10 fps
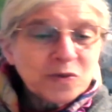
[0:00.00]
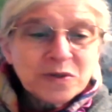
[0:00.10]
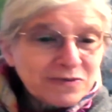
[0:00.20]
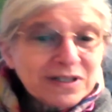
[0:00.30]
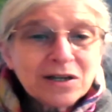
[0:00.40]
there
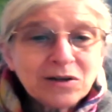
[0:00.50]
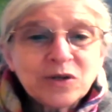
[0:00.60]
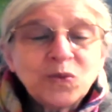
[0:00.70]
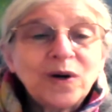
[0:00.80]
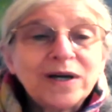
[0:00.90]
was really
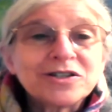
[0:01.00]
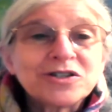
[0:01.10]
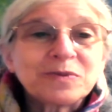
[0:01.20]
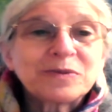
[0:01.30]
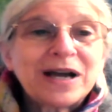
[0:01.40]
only one
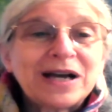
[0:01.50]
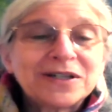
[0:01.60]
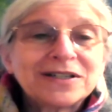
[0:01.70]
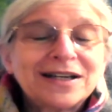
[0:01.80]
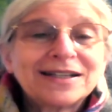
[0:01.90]
superpower